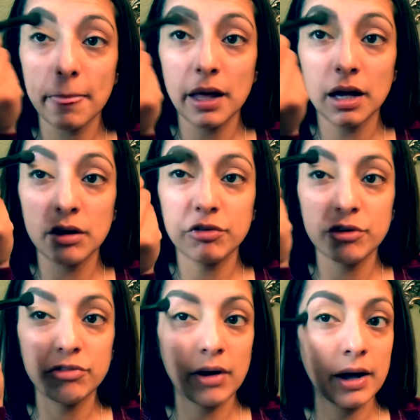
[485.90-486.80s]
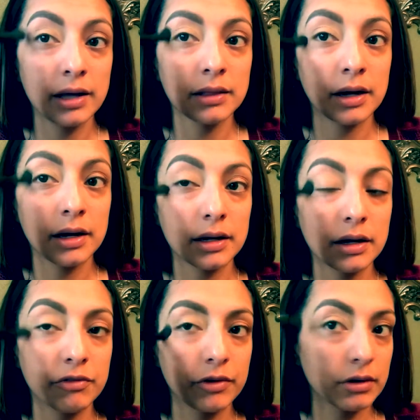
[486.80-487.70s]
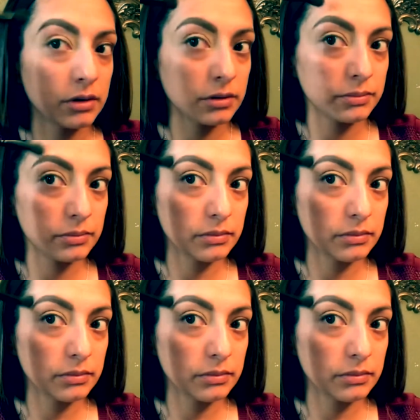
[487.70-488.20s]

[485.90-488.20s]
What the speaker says: And if you find, like, if you're,